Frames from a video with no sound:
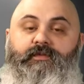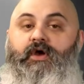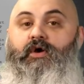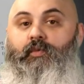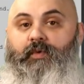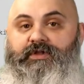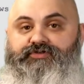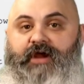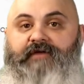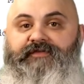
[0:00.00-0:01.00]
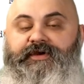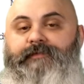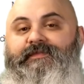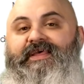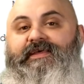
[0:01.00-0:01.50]
with traffic.
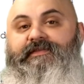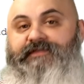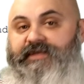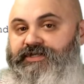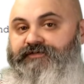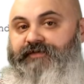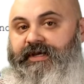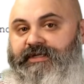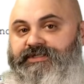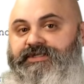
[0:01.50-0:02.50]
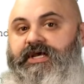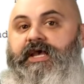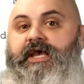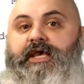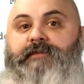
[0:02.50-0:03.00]
This fix
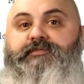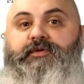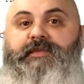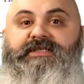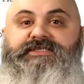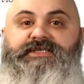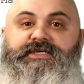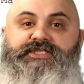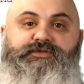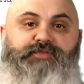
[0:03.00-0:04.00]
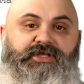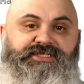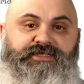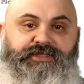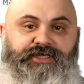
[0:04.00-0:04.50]
implements
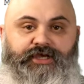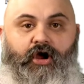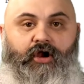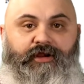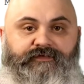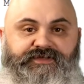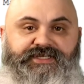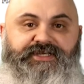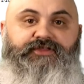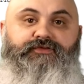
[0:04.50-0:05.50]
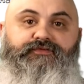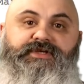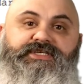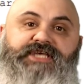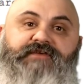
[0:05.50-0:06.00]
explicitly RFC
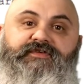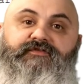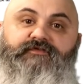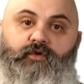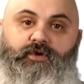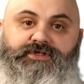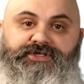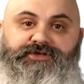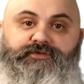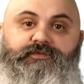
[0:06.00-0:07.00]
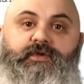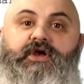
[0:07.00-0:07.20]
3742,